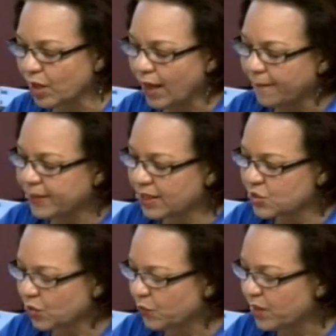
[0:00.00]
Because
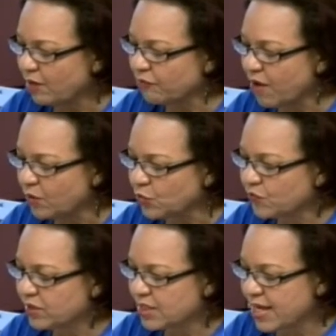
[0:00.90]
what we have found over
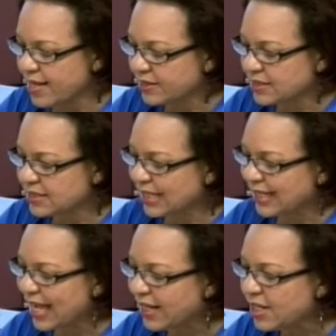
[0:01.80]
the years is that
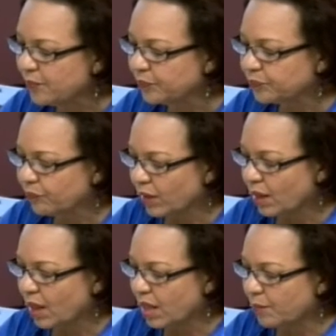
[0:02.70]
any
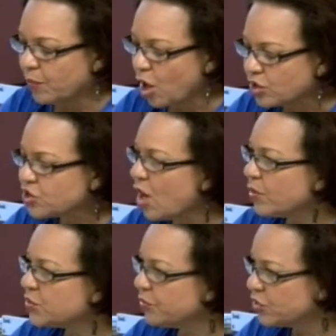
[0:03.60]
blocks to our
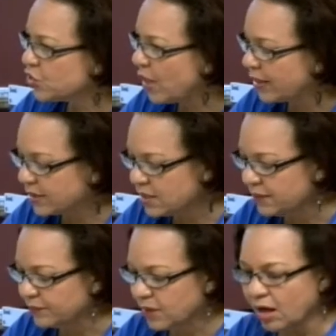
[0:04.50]
spirituality
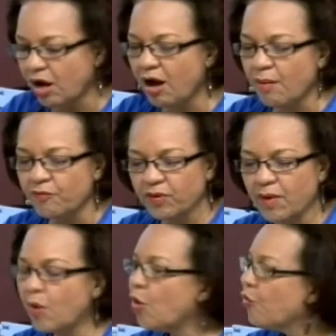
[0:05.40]
come from
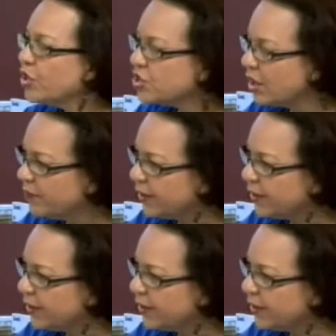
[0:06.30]
our original pain.